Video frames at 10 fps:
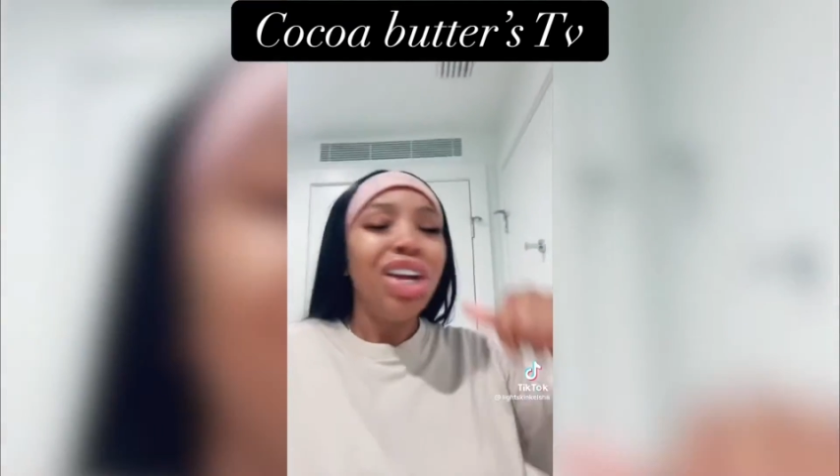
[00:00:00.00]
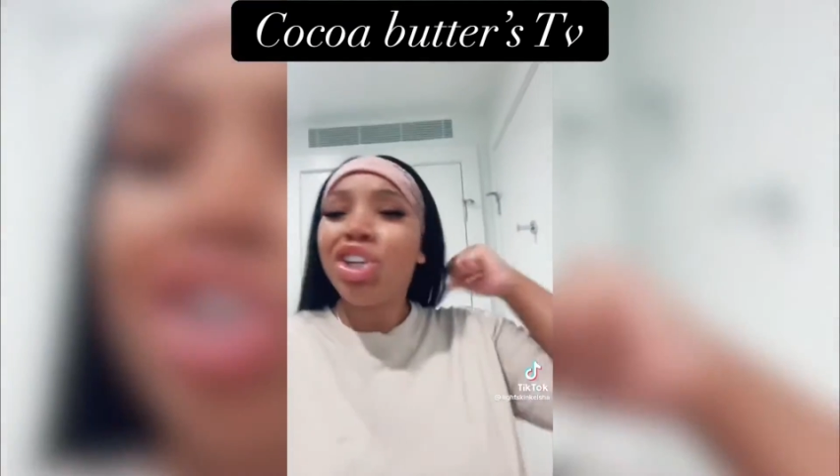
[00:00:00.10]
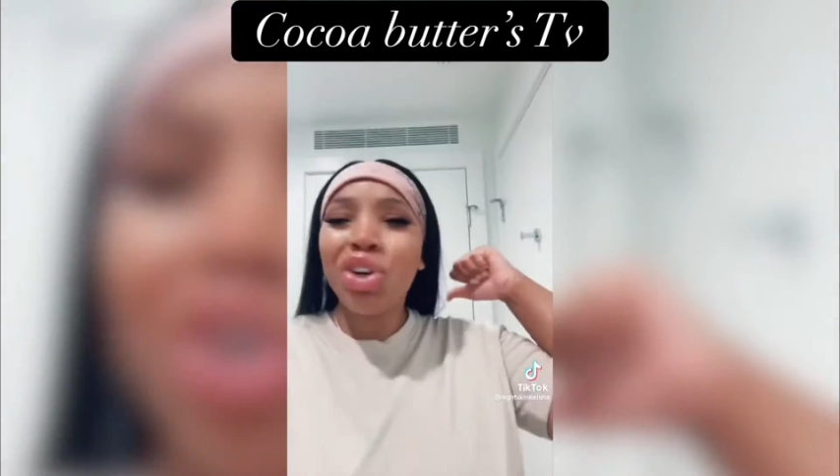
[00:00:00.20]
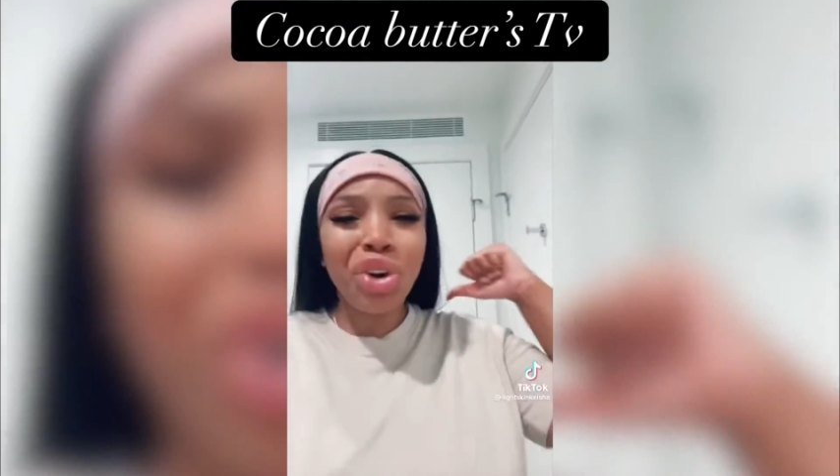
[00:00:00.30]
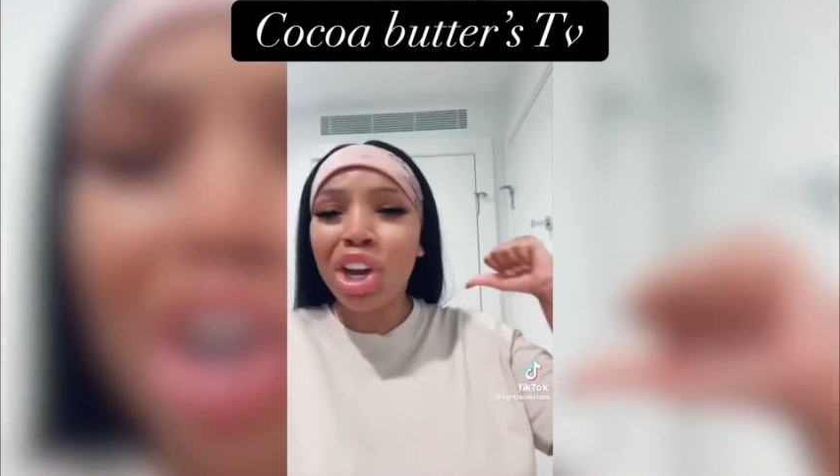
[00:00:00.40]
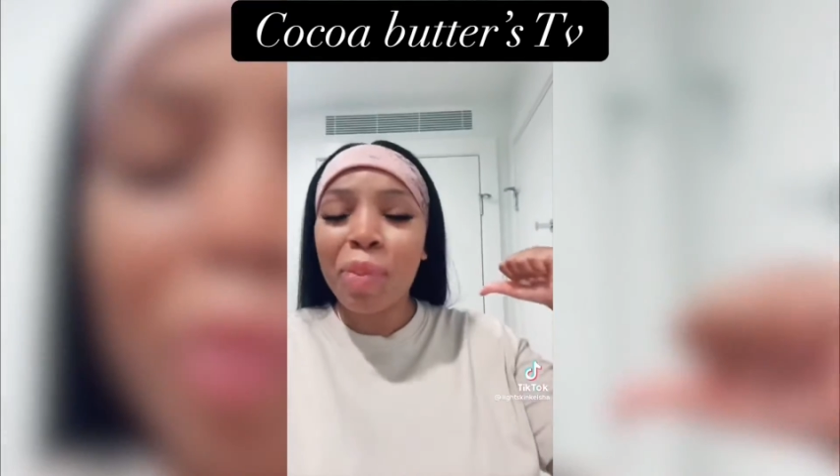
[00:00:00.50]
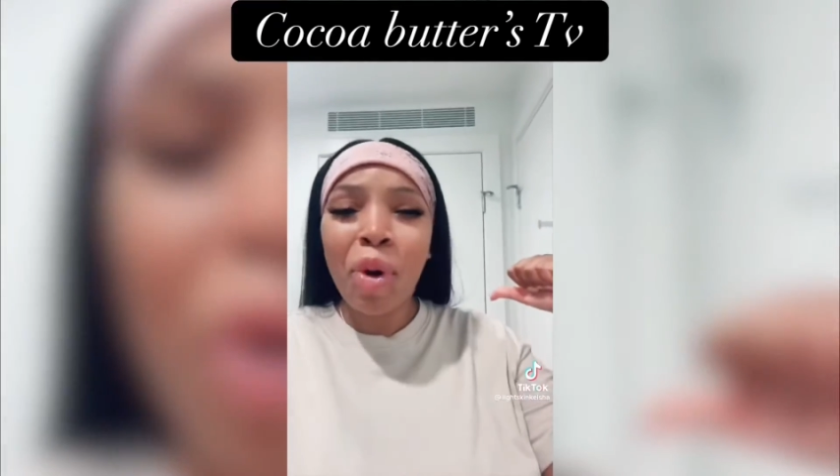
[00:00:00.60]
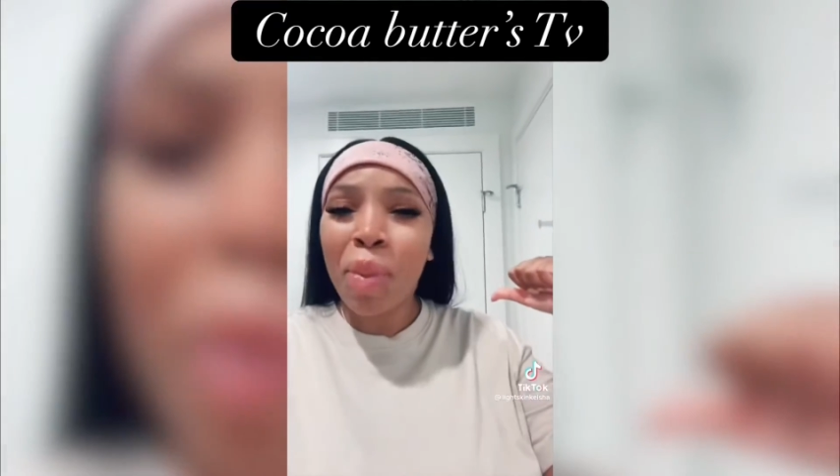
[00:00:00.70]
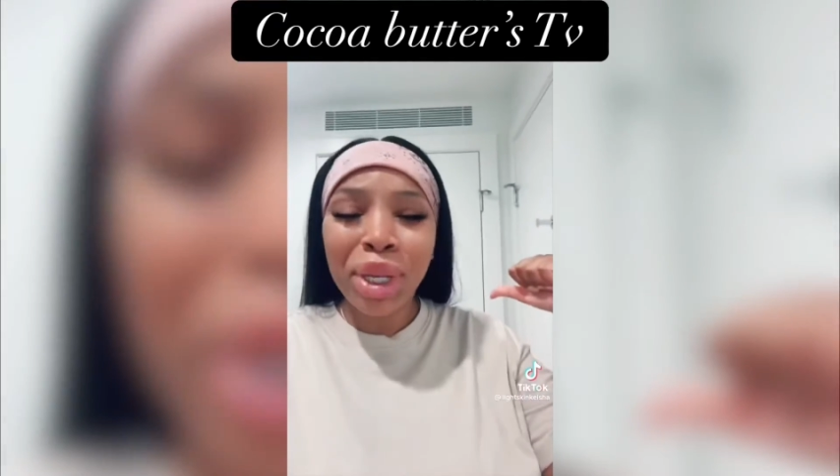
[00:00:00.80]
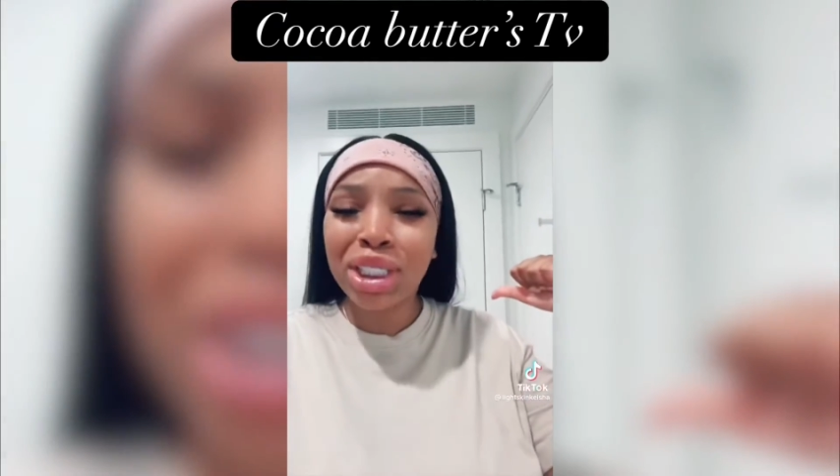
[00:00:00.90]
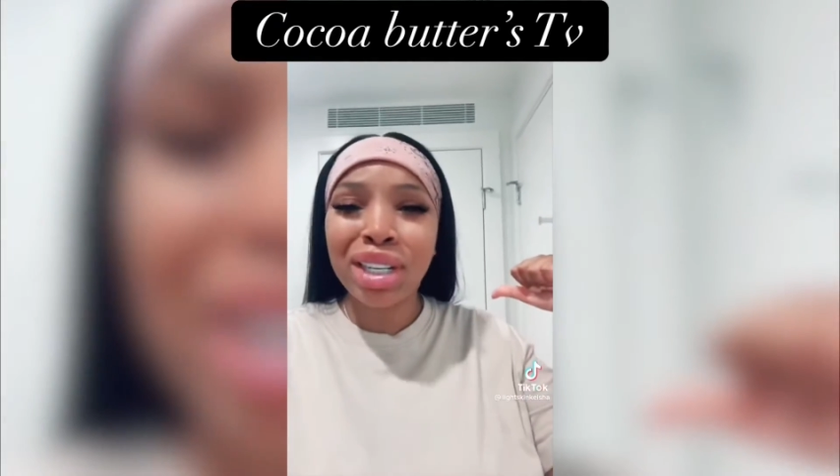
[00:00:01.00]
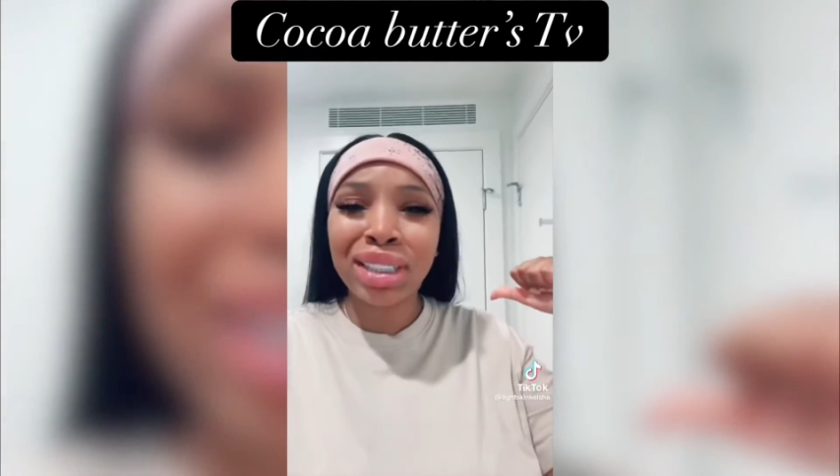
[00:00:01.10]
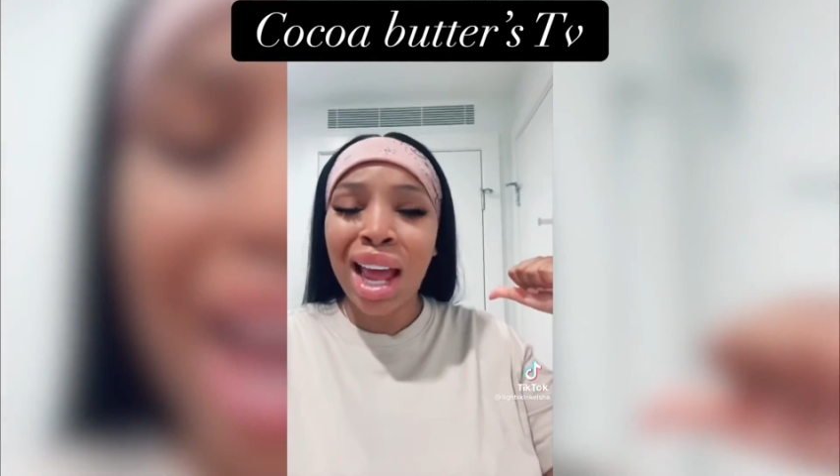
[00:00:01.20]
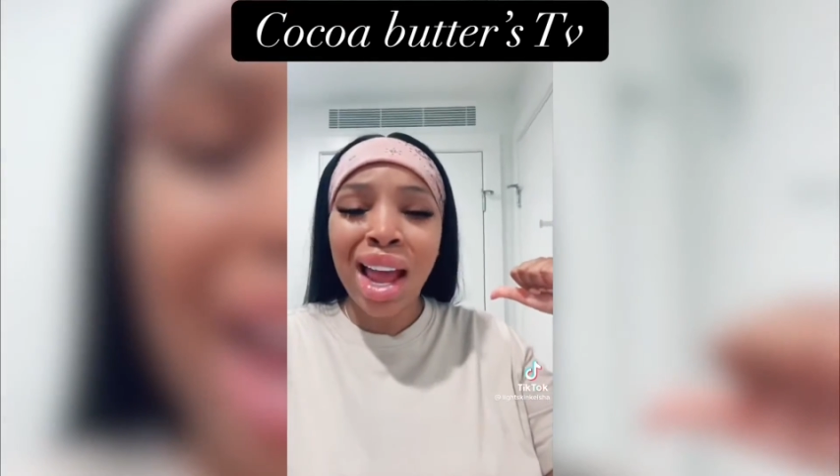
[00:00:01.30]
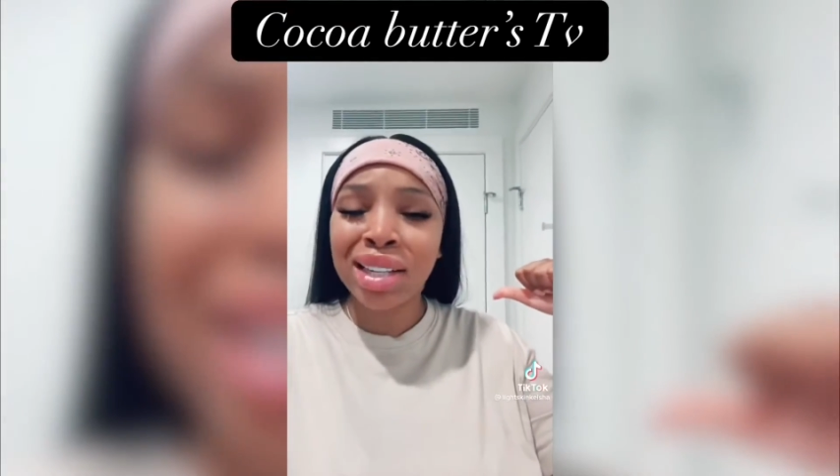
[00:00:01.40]
You could have pulled me to the
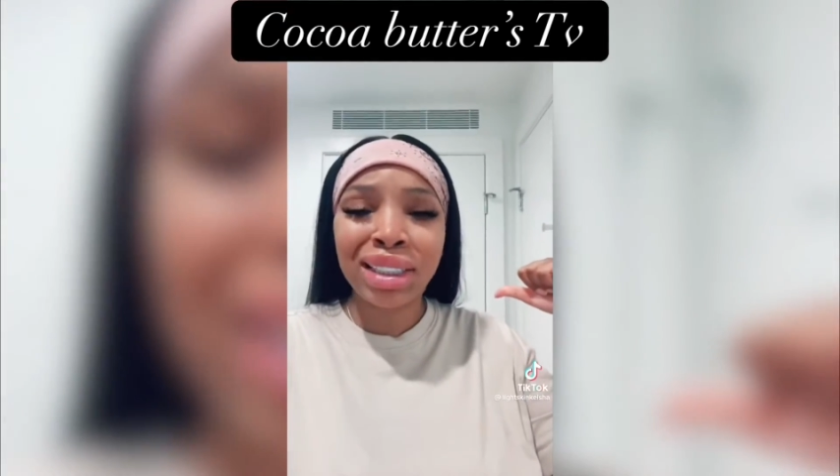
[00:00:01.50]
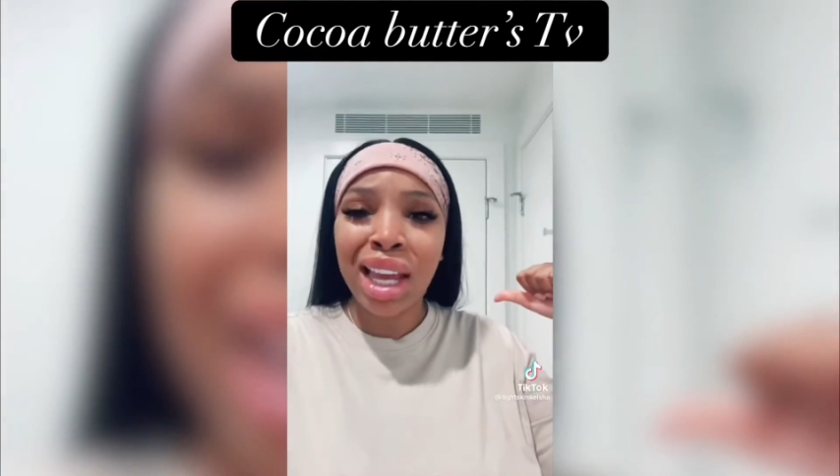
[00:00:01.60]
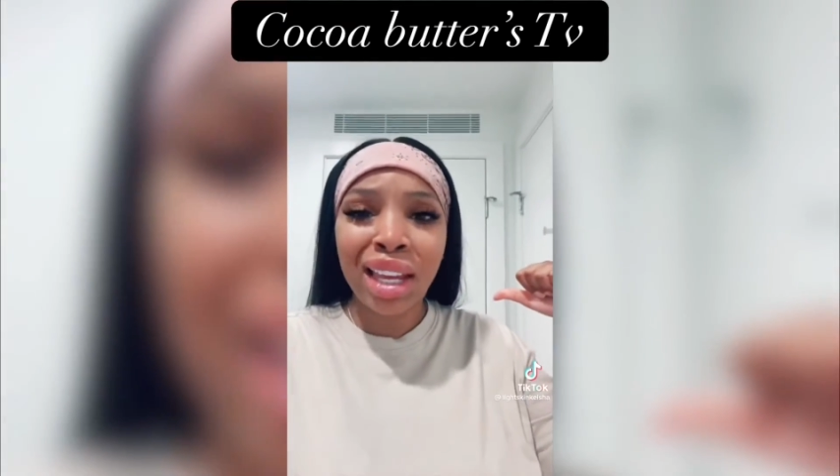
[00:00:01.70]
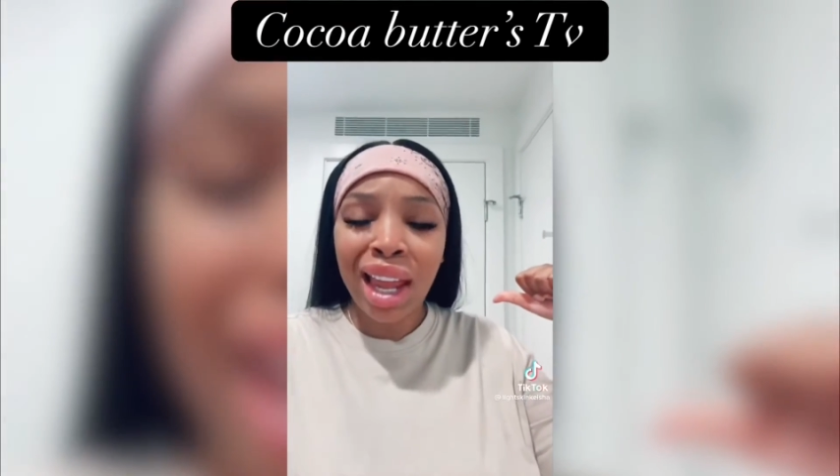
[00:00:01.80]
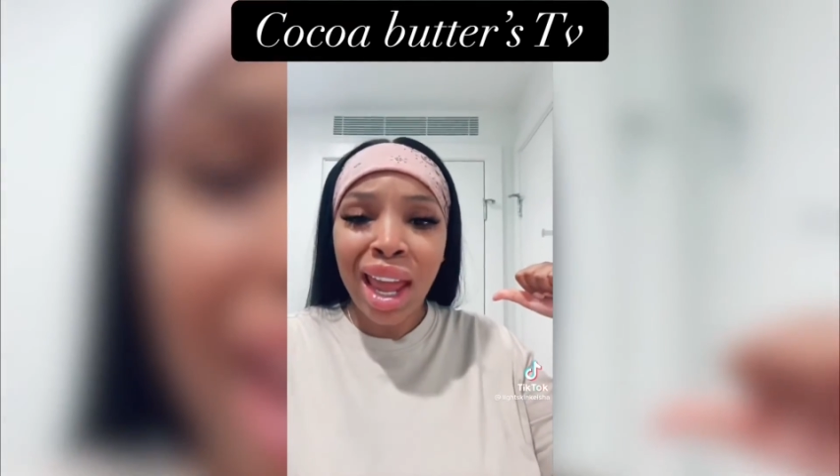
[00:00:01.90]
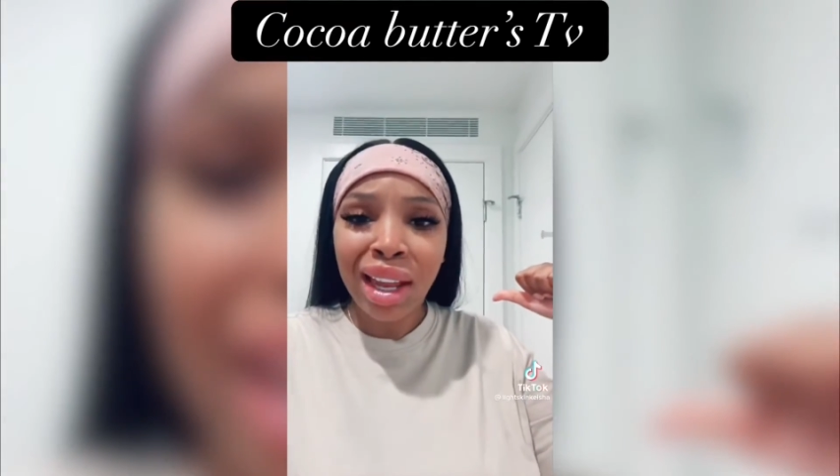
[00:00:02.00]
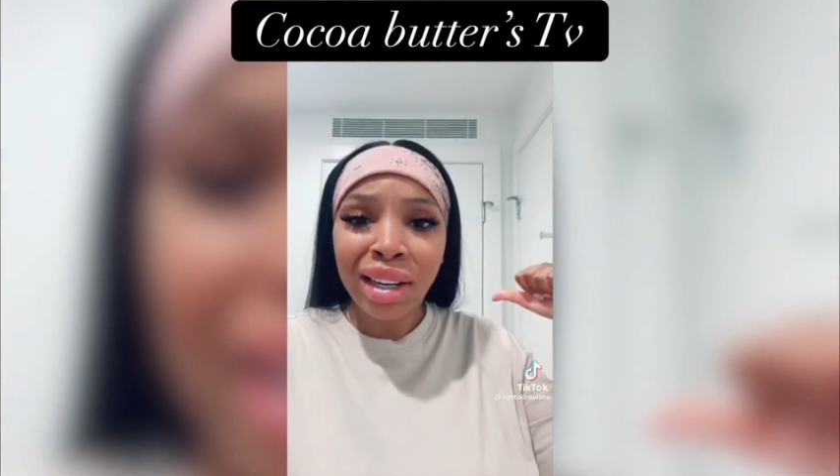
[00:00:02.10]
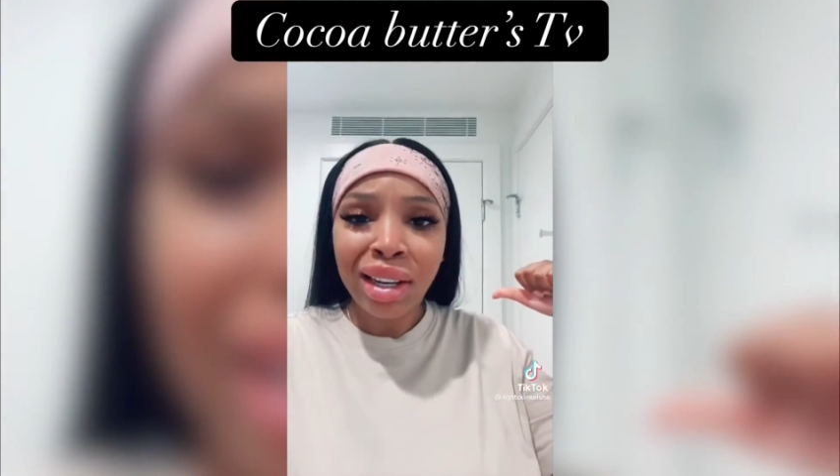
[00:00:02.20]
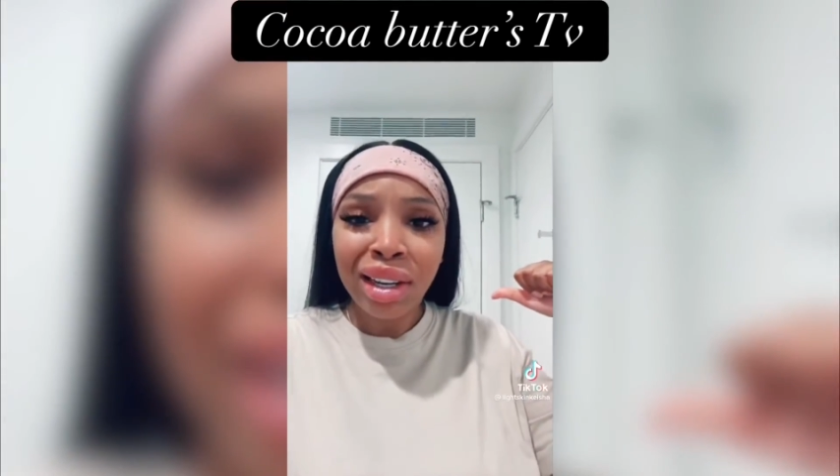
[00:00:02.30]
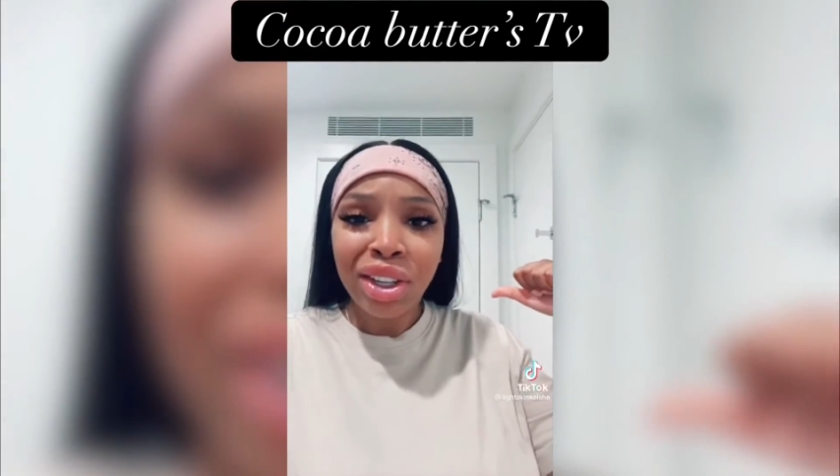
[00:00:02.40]
side and said that.